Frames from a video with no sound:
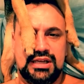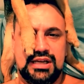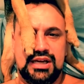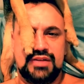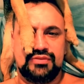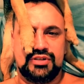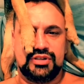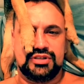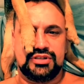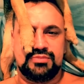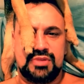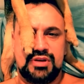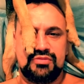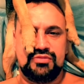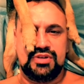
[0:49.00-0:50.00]
I've lost
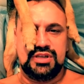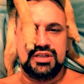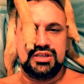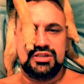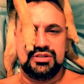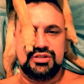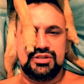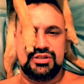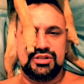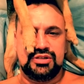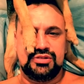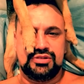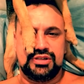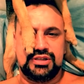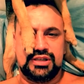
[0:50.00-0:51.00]
my really good
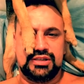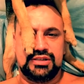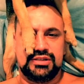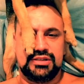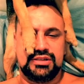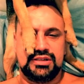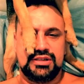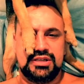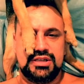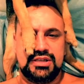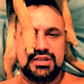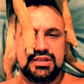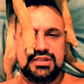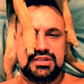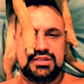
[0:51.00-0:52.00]
shoes again.
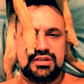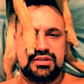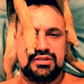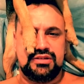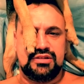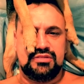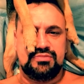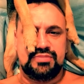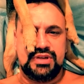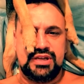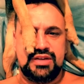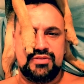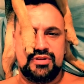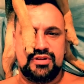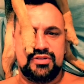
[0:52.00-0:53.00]
This is the third
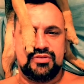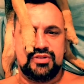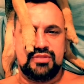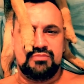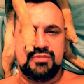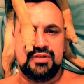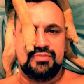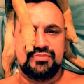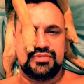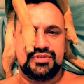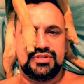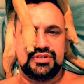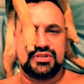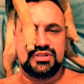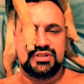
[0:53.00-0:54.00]
pair in 3
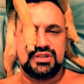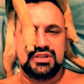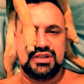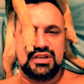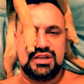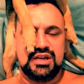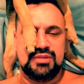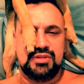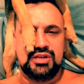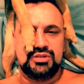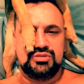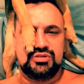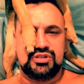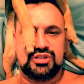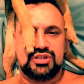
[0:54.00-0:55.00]
months. I might as
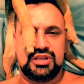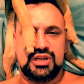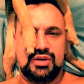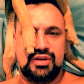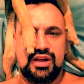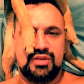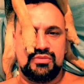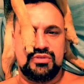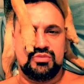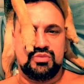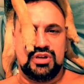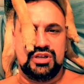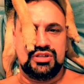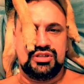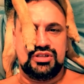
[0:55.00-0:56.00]
well just go out with
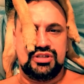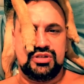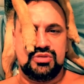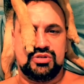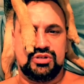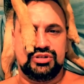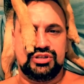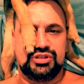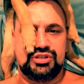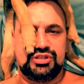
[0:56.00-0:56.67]
one shoe or just